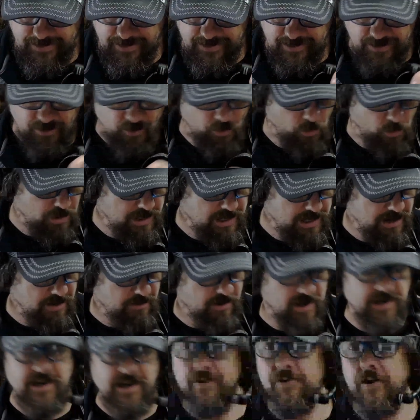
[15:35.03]
Audio, I
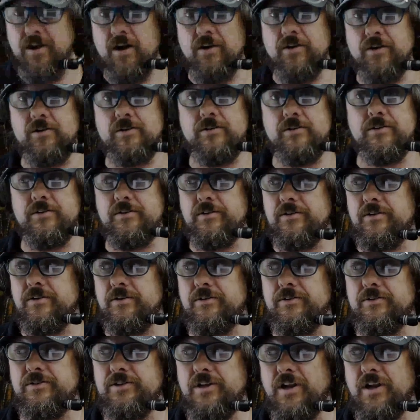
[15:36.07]
don't know.
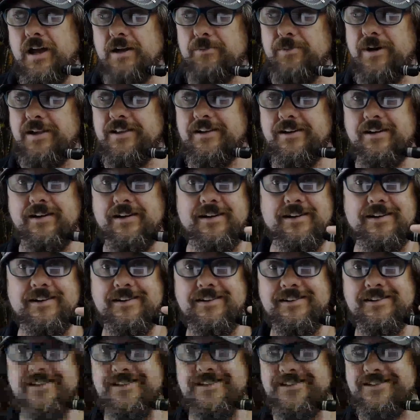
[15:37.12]
Do you like my little?
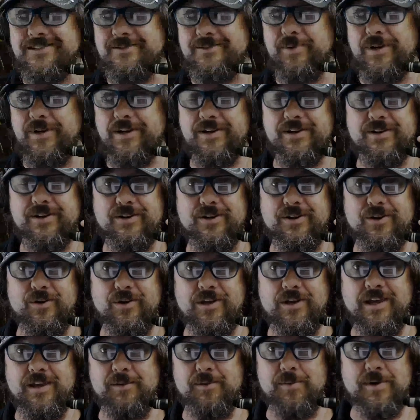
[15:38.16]
This is a bit
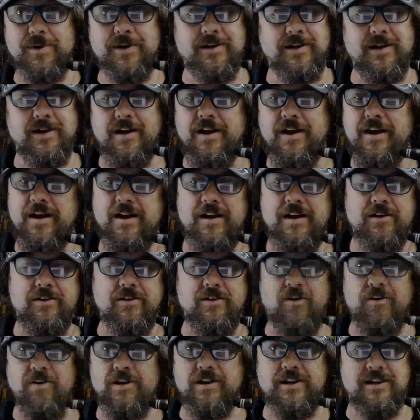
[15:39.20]
kooky, but
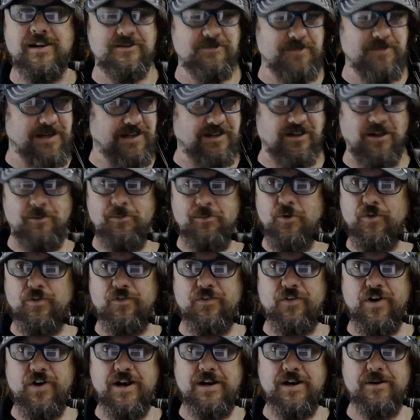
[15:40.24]
God, it gives me a lot more
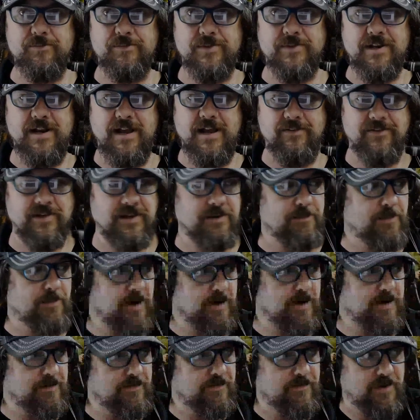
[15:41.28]
freedom than having a
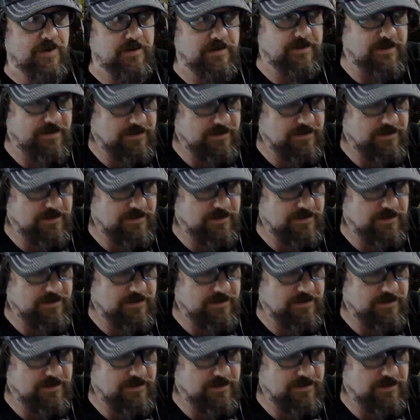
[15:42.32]
microphone.